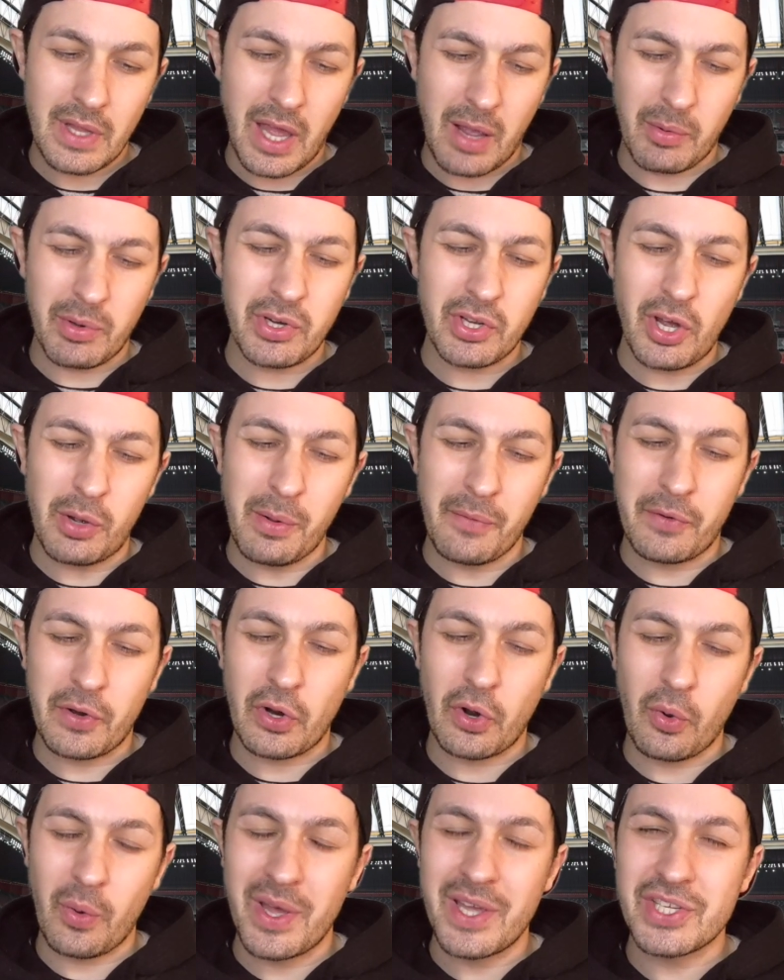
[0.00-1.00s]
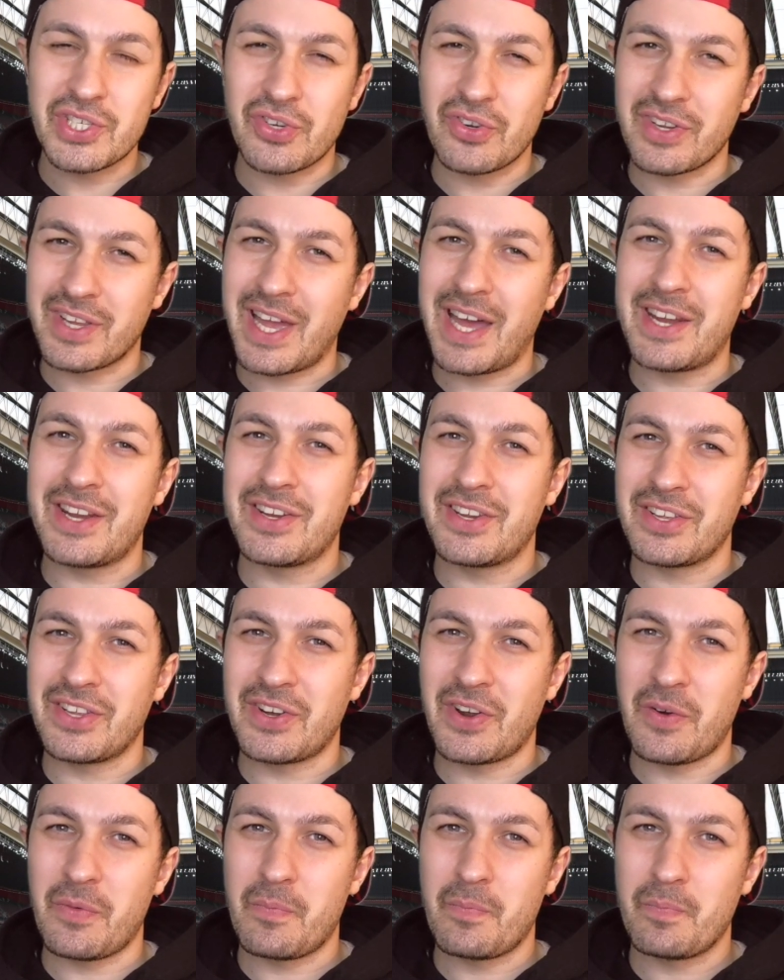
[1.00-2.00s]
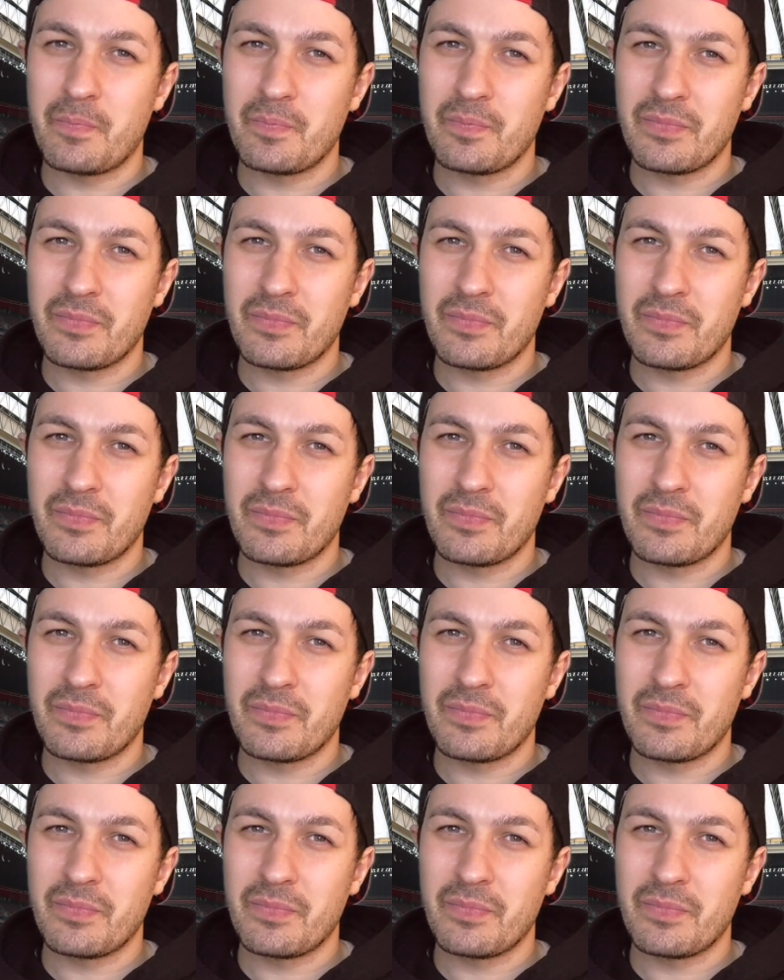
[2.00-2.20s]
I'm going to go with Croatia and Canada, you know.